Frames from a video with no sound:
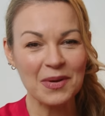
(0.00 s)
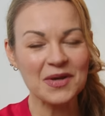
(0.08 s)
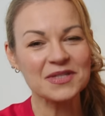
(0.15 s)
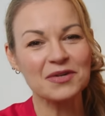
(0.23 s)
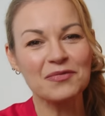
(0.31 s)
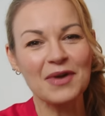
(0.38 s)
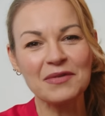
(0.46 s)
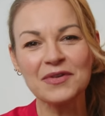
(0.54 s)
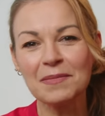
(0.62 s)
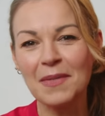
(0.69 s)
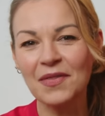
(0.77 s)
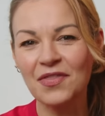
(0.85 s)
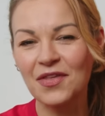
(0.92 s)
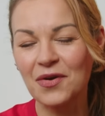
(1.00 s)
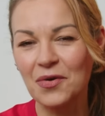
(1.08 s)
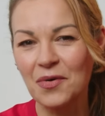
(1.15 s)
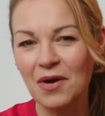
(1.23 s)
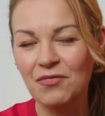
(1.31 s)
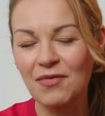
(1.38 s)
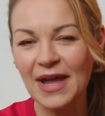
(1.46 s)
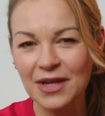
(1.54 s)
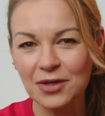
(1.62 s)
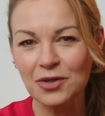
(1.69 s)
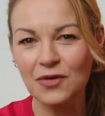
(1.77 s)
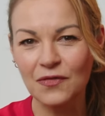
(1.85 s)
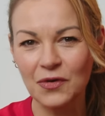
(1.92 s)
Because around a month ago, a
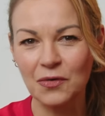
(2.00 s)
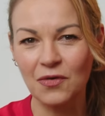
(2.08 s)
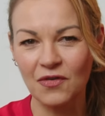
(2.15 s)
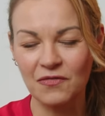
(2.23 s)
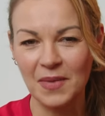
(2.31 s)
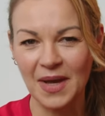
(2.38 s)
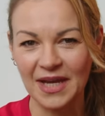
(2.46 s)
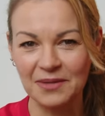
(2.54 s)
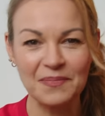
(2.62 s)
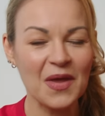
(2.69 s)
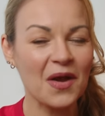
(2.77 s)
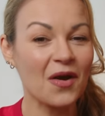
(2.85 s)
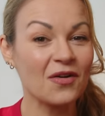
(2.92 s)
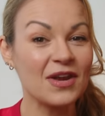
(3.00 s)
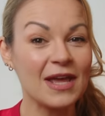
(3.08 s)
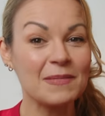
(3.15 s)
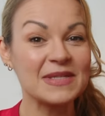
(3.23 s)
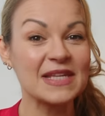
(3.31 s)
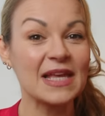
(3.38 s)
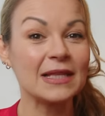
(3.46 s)
regular viewer of mine, her name is